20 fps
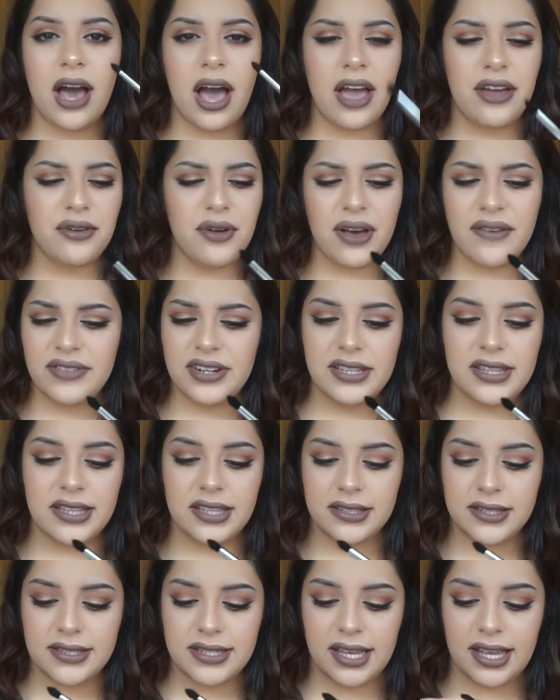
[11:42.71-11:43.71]
I don't have anything
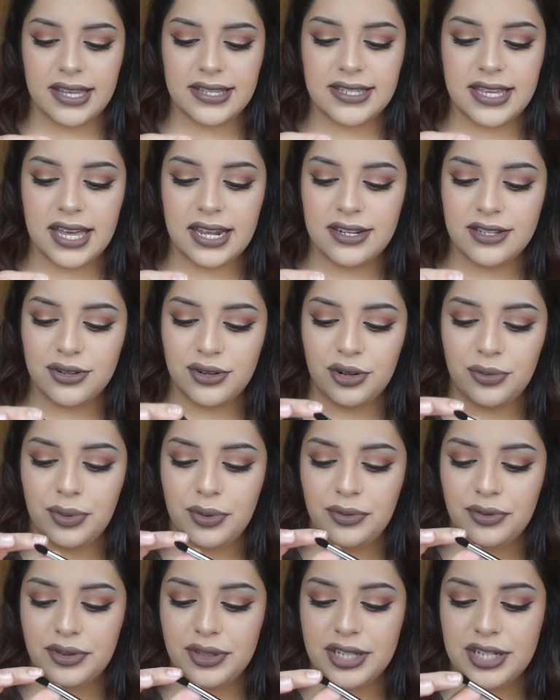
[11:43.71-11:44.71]
like this, like I said, so it'll
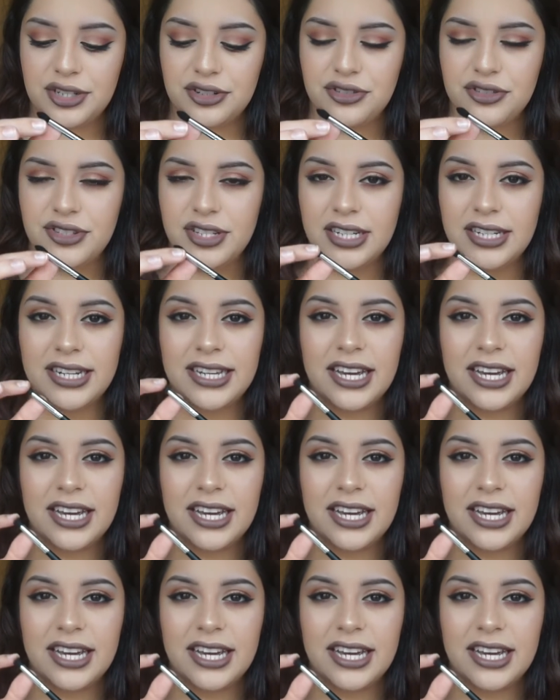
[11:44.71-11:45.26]
be really interesting